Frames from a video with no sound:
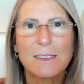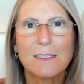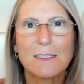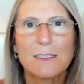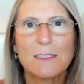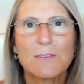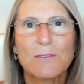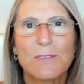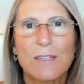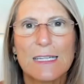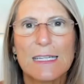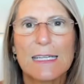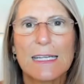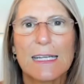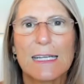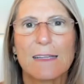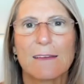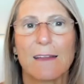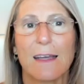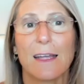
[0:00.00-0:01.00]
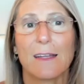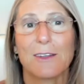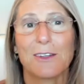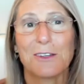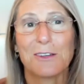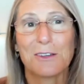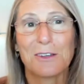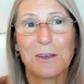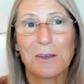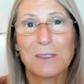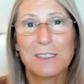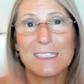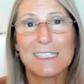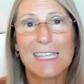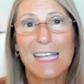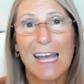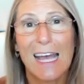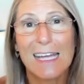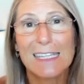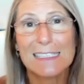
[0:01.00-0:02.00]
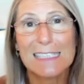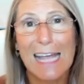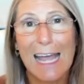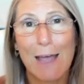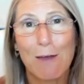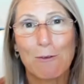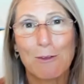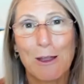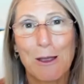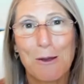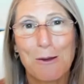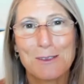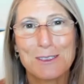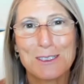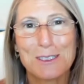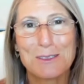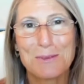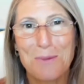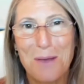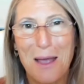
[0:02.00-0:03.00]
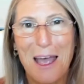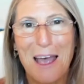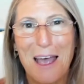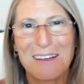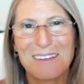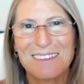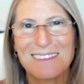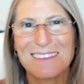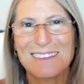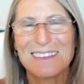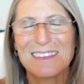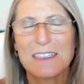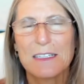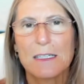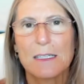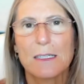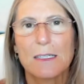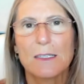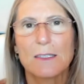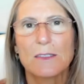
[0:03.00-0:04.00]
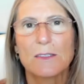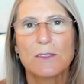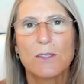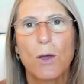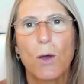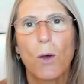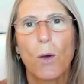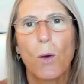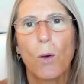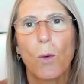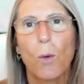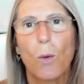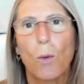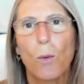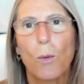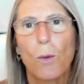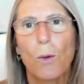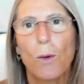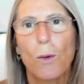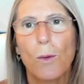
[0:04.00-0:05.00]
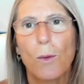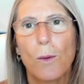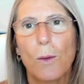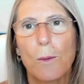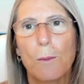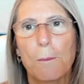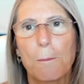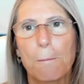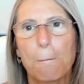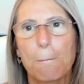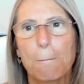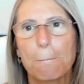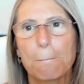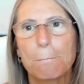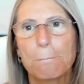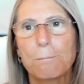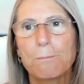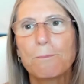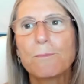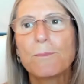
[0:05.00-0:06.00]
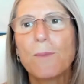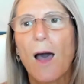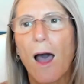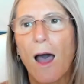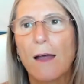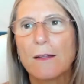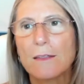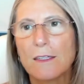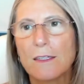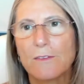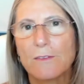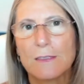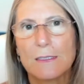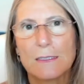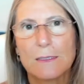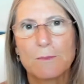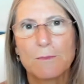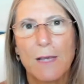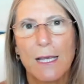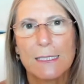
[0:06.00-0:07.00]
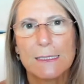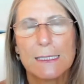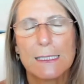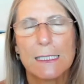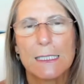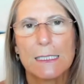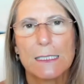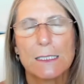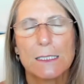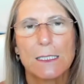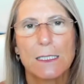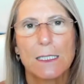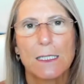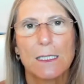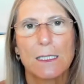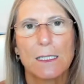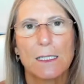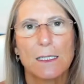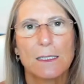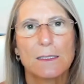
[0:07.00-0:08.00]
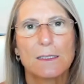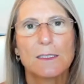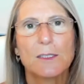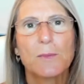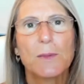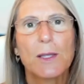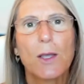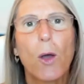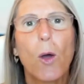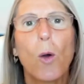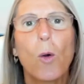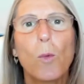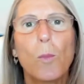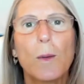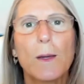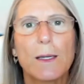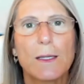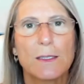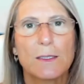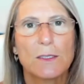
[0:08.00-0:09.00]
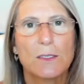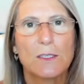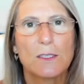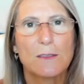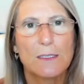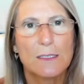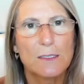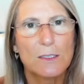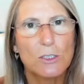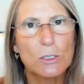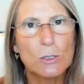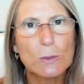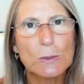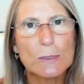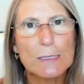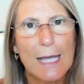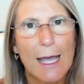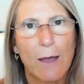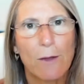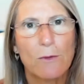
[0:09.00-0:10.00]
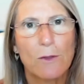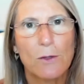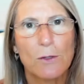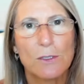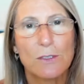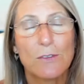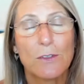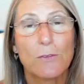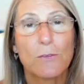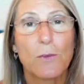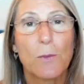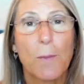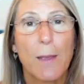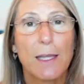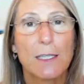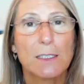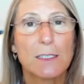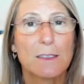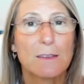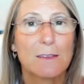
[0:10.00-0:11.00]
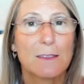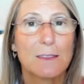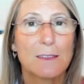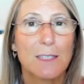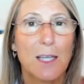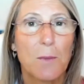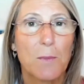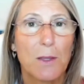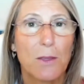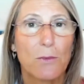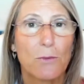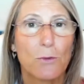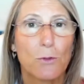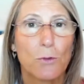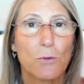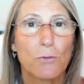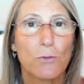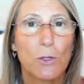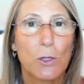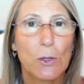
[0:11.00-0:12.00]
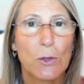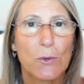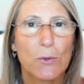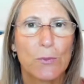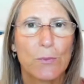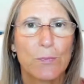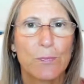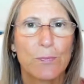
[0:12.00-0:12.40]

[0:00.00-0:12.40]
this feeling that you're going to get a download as well. So part of this message is to be open to this new download of information that's coming through for you.